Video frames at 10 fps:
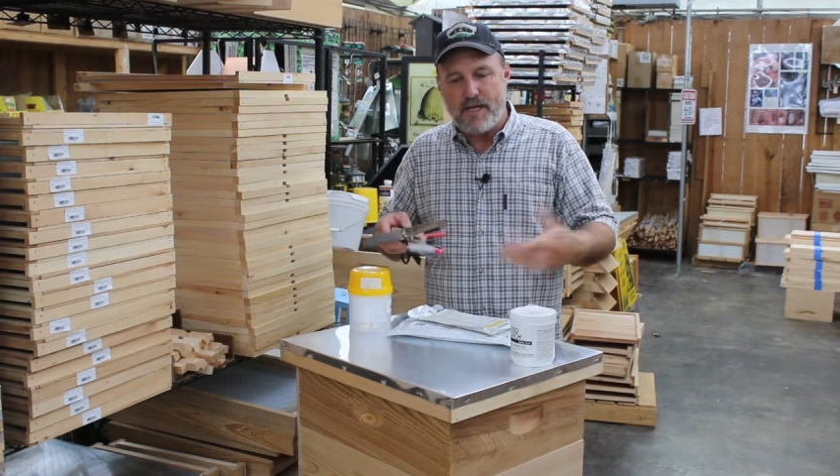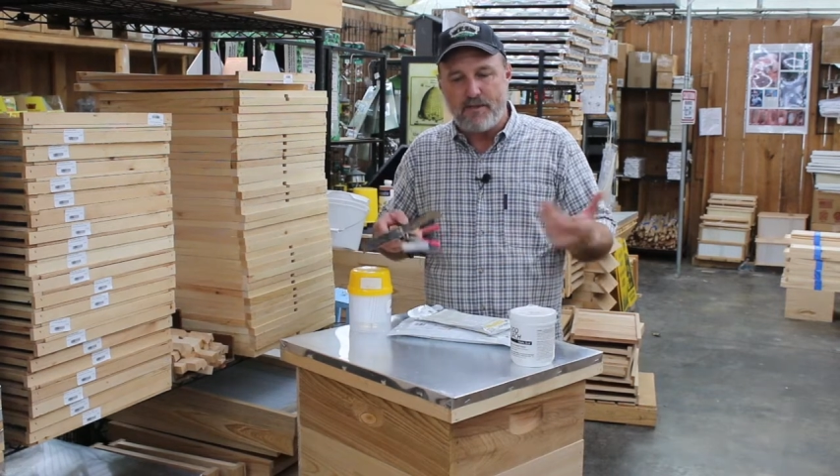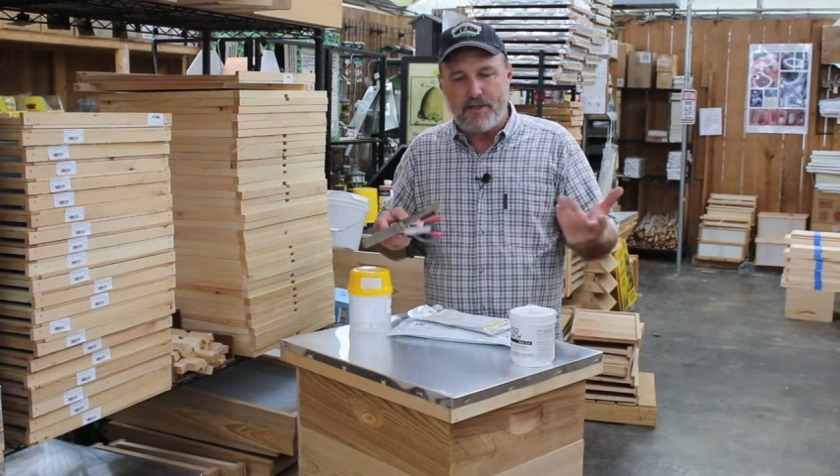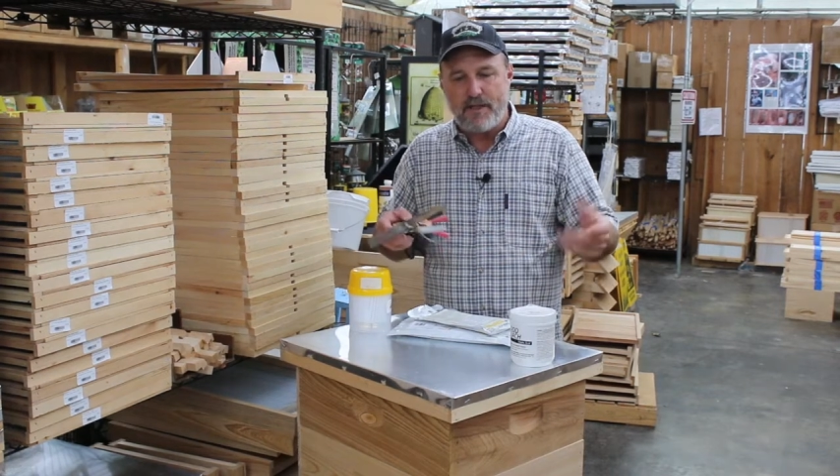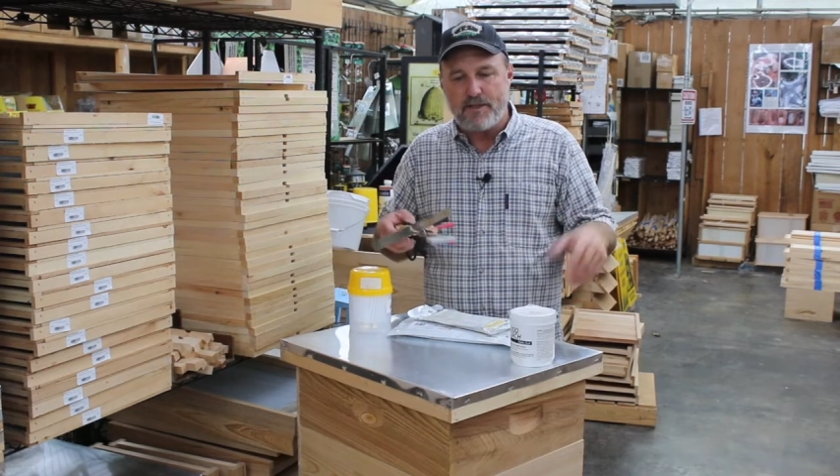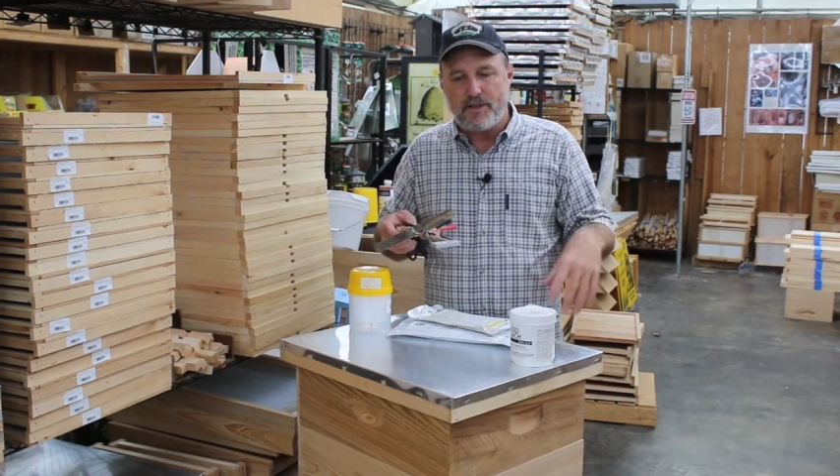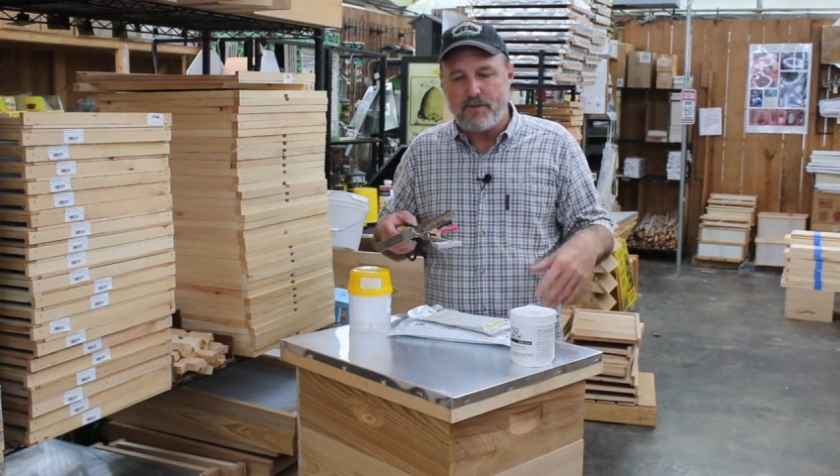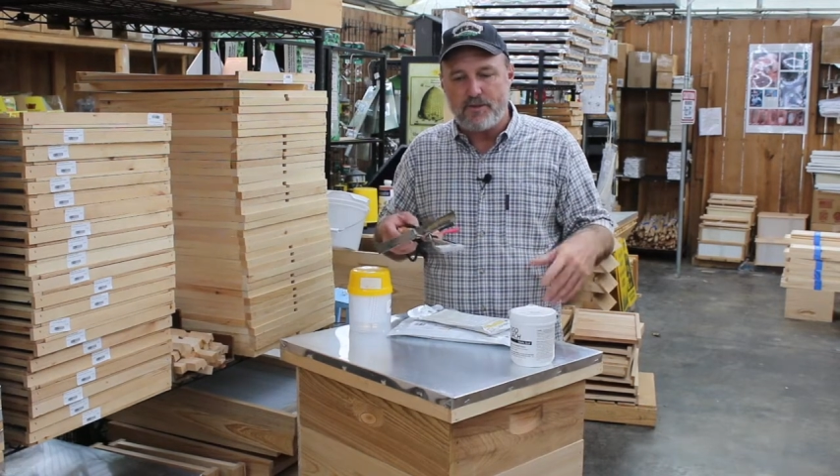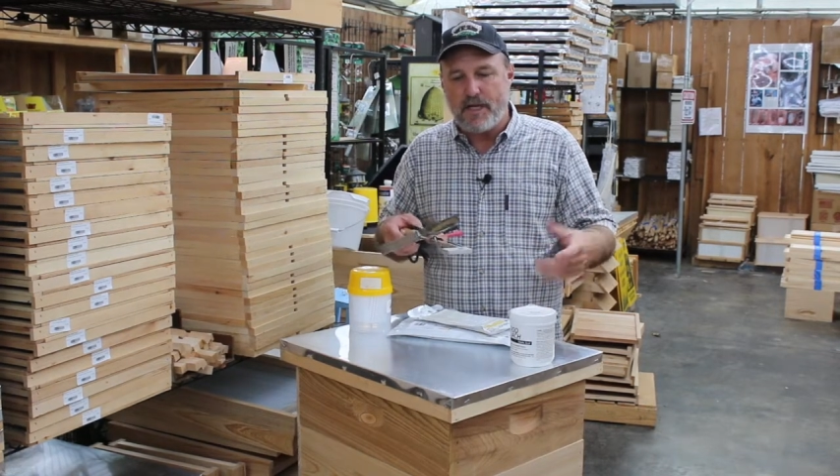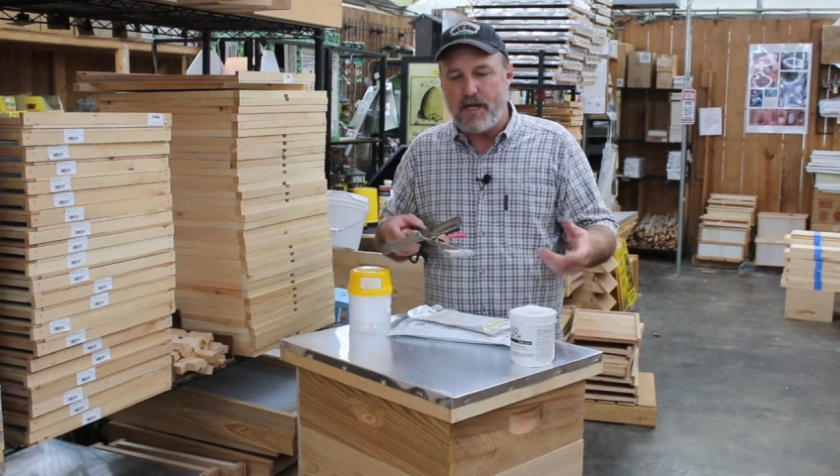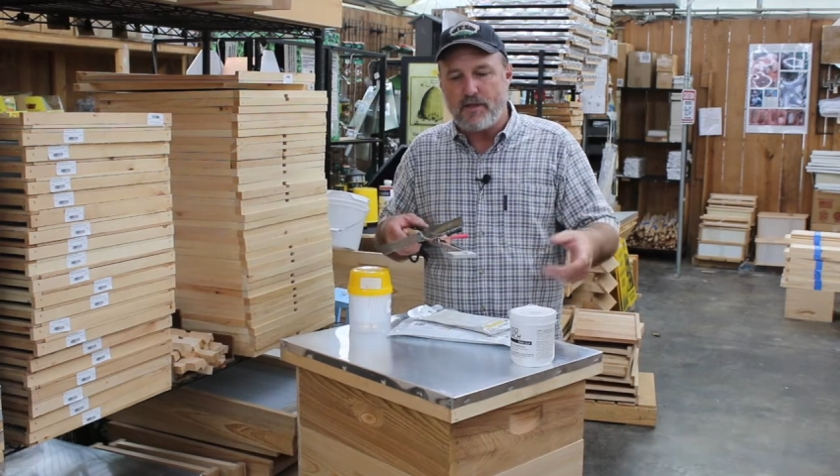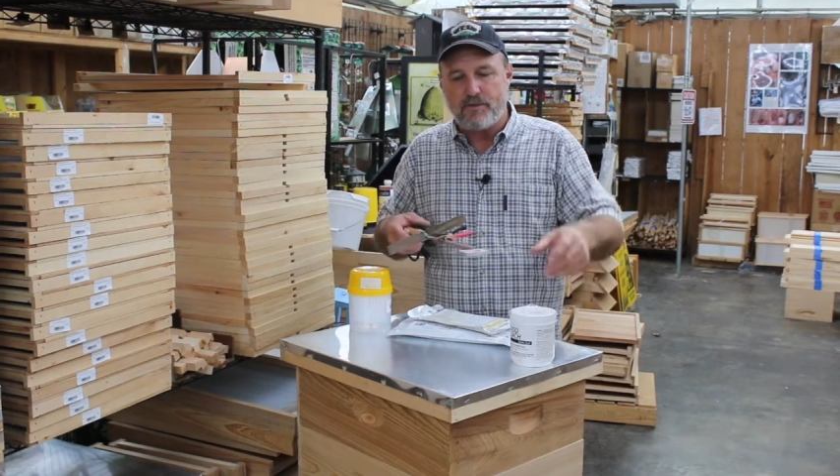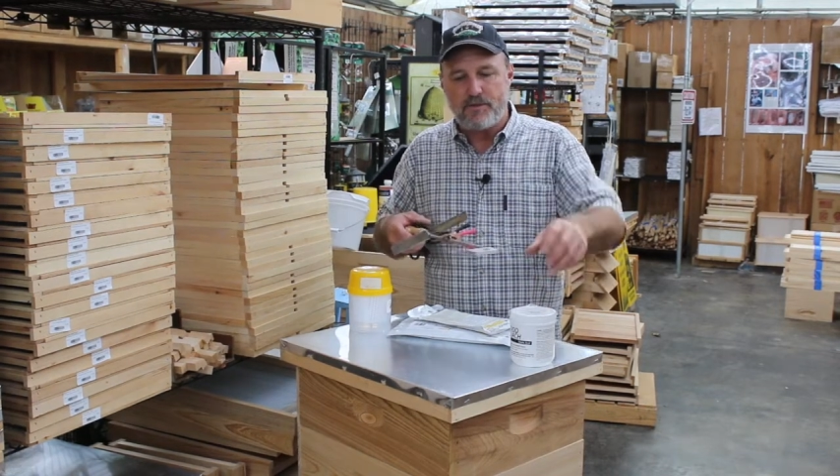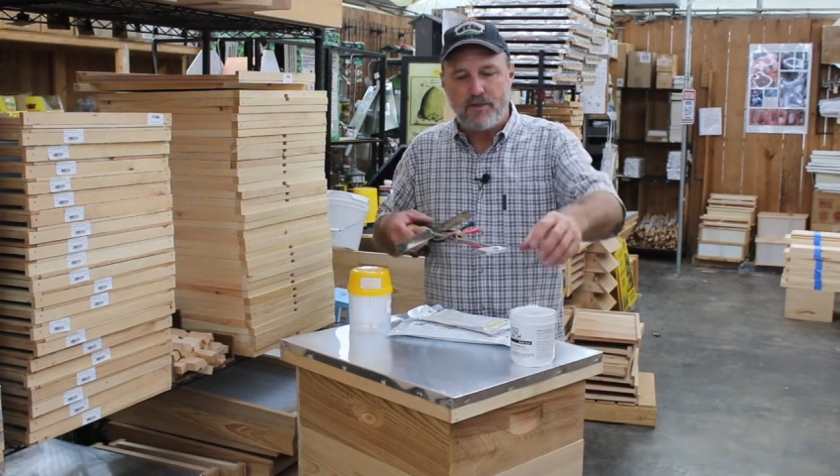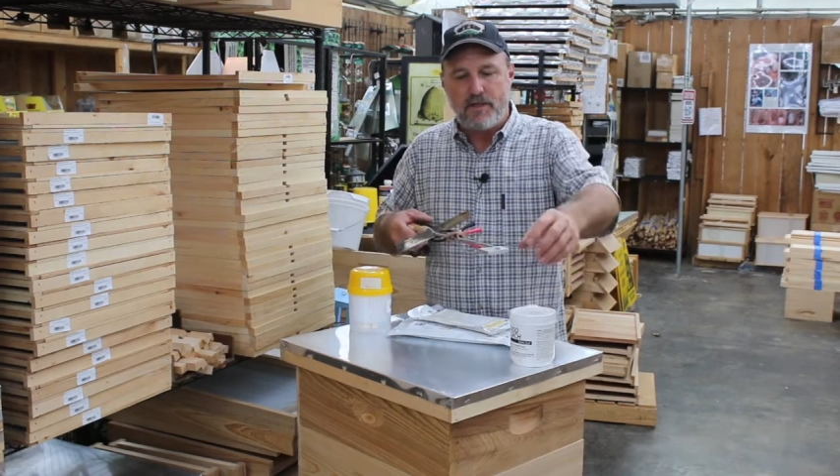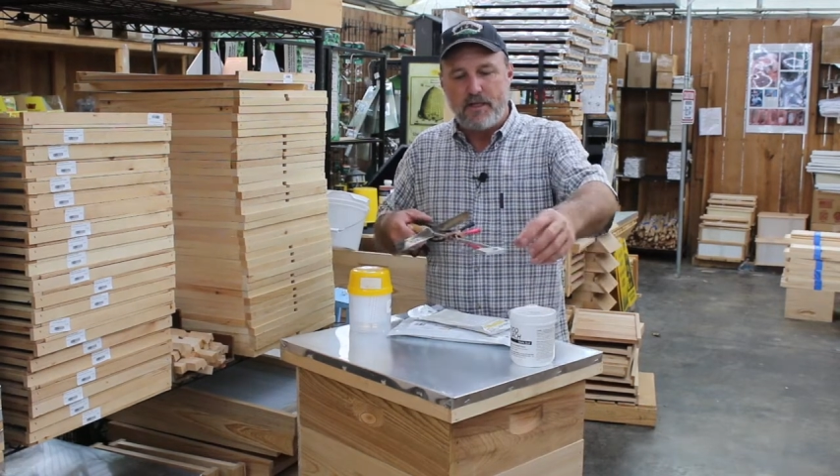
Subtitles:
I like to use goggles,